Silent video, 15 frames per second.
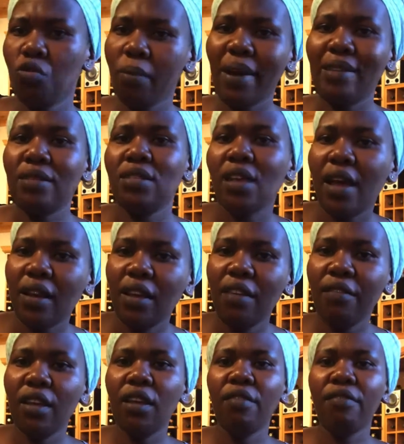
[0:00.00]
to my son,
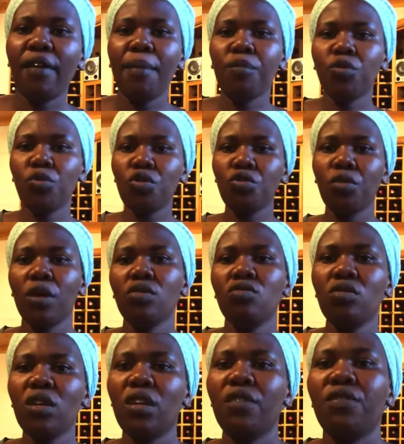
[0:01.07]
even if I'm not going
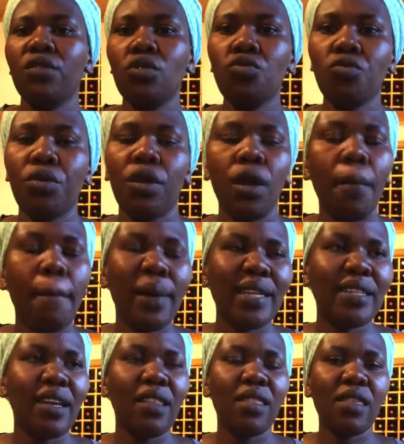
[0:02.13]
to give it to him,
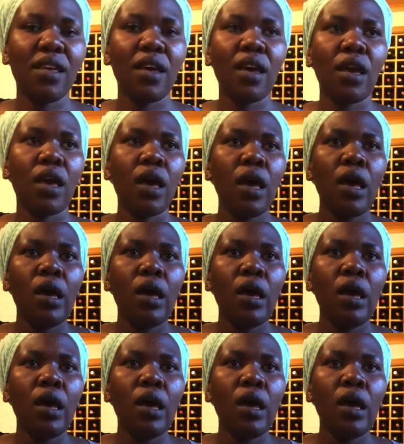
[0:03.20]
but I think